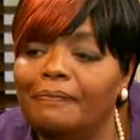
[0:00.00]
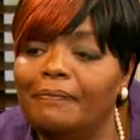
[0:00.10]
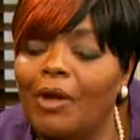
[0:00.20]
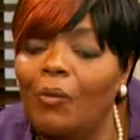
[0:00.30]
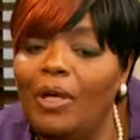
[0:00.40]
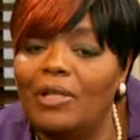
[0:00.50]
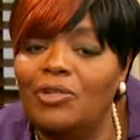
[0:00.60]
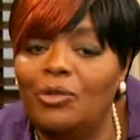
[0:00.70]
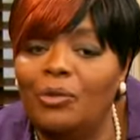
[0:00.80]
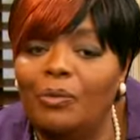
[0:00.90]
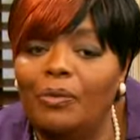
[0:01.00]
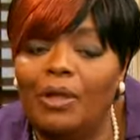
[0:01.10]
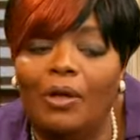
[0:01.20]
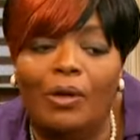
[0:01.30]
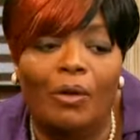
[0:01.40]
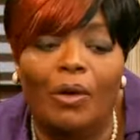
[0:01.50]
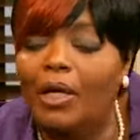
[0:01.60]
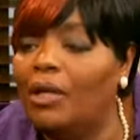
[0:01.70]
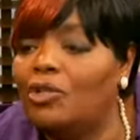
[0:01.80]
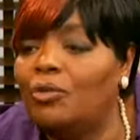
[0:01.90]
went to, you know,
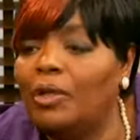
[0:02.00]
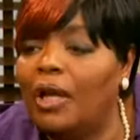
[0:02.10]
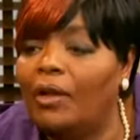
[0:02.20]
entered to another